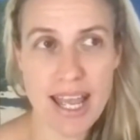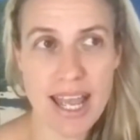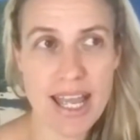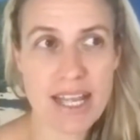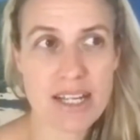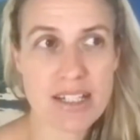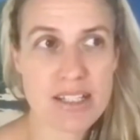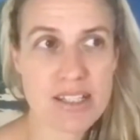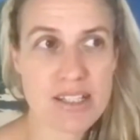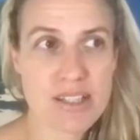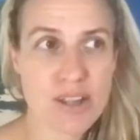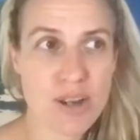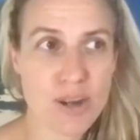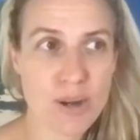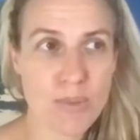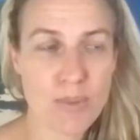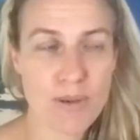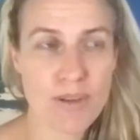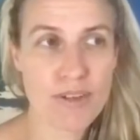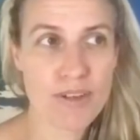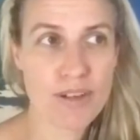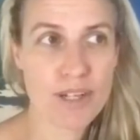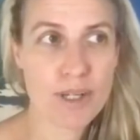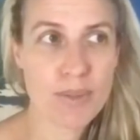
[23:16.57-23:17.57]
And so
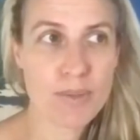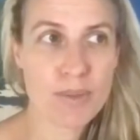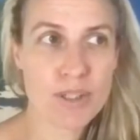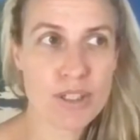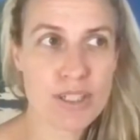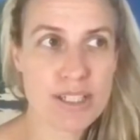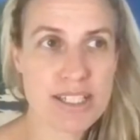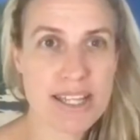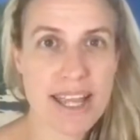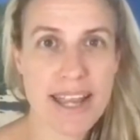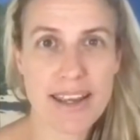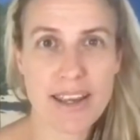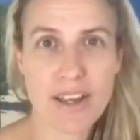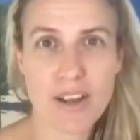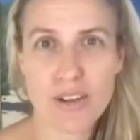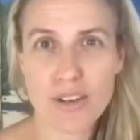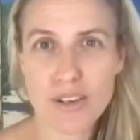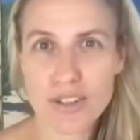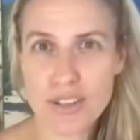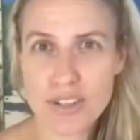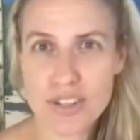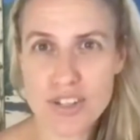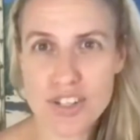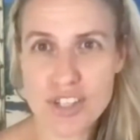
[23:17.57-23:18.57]
we really want to take
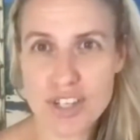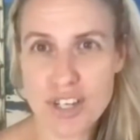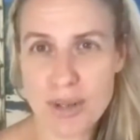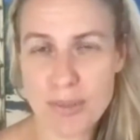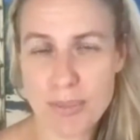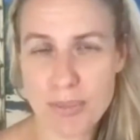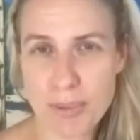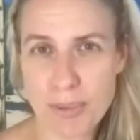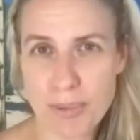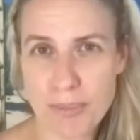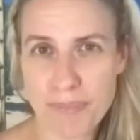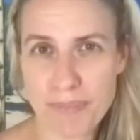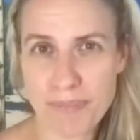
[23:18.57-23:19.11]
ownership